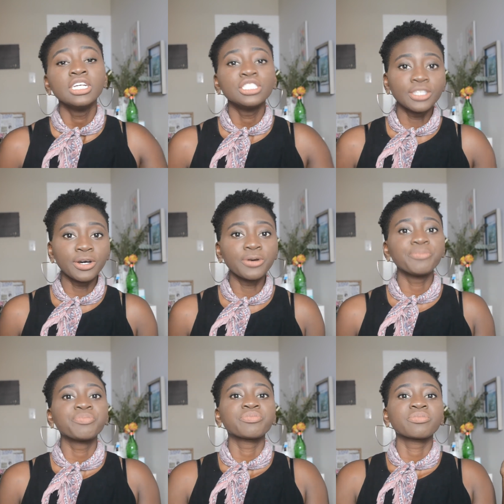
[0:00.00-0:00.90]

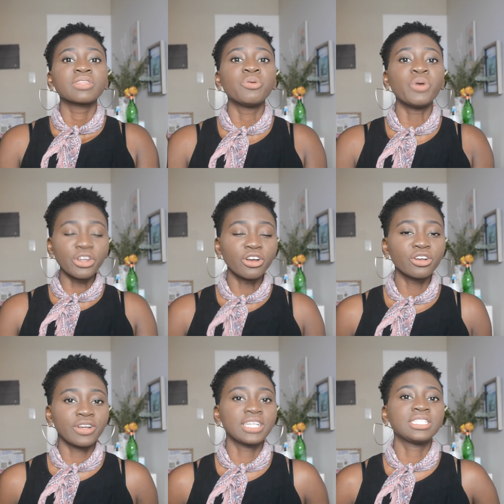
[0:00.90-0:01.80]
So when you're on
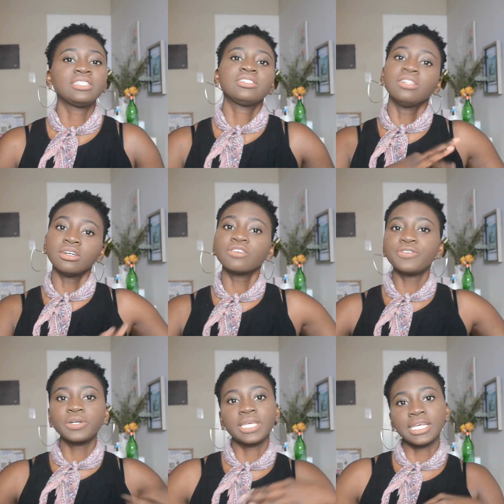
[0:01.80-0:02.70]
Craigslist, look
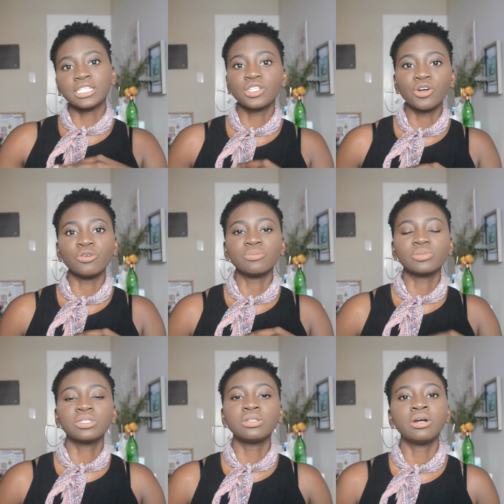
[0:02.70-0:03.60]
for guest
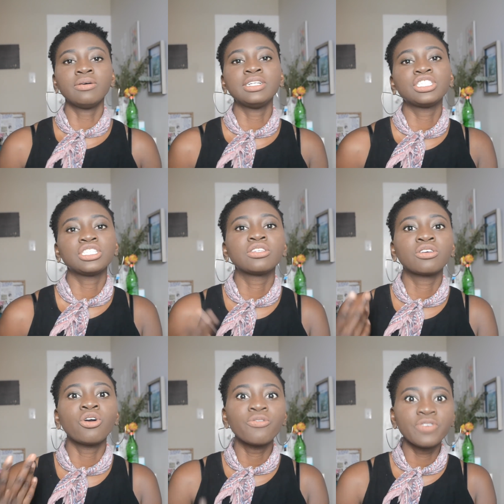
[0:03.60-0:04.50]
homes, you know, and just
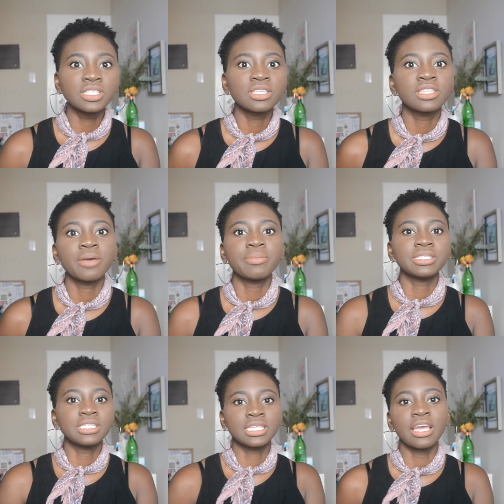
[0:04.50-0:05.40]
go visit them and
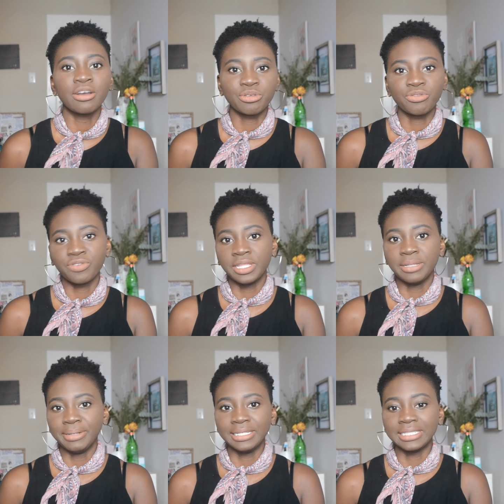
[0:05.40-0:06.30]
see how you feel
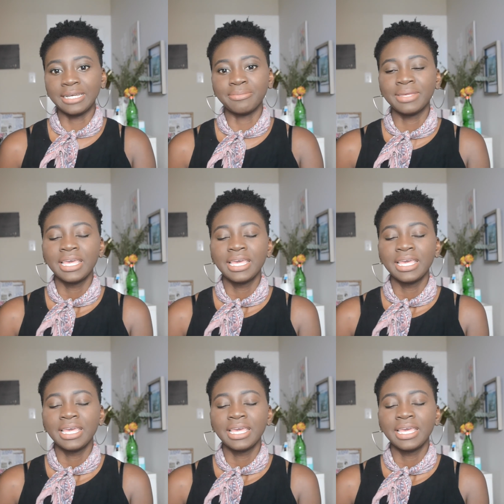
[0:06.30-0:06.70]
about them.